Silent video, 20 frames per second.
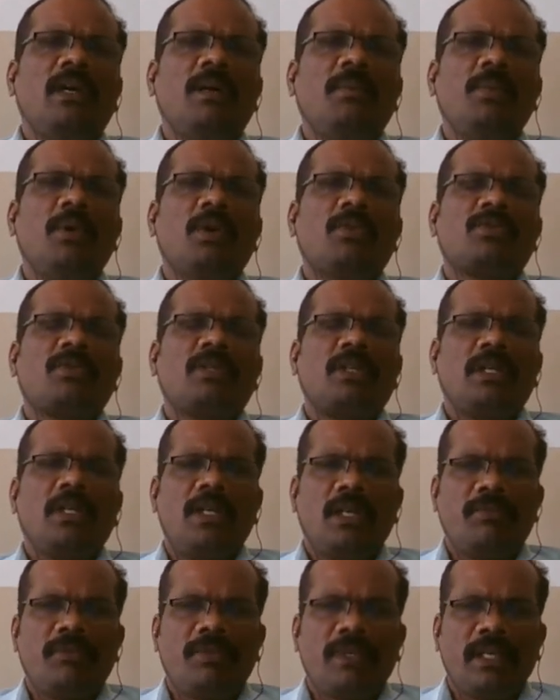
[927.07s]
Because
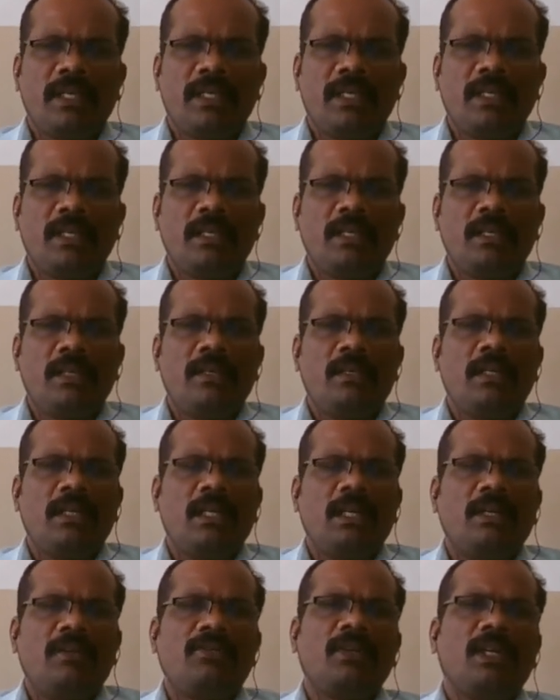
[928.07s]
after getting
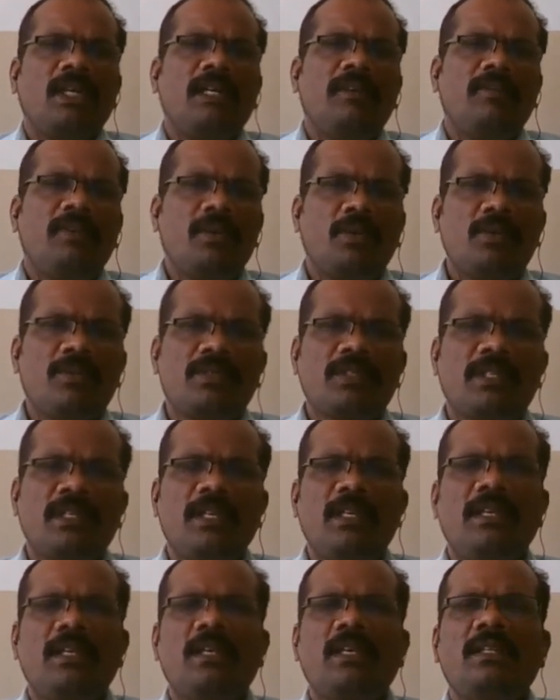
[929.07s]
after having good
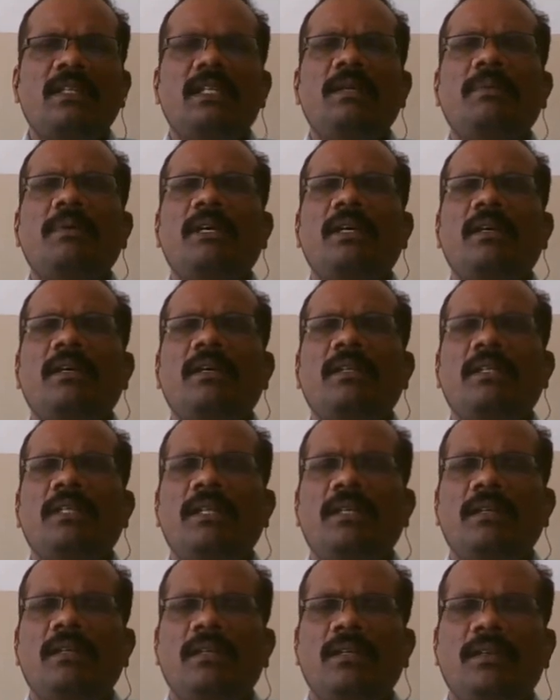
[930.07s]
skill, they
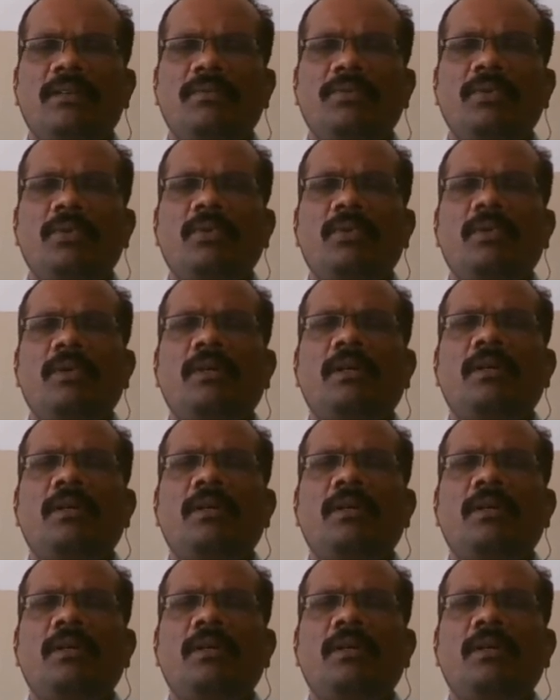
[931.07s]
few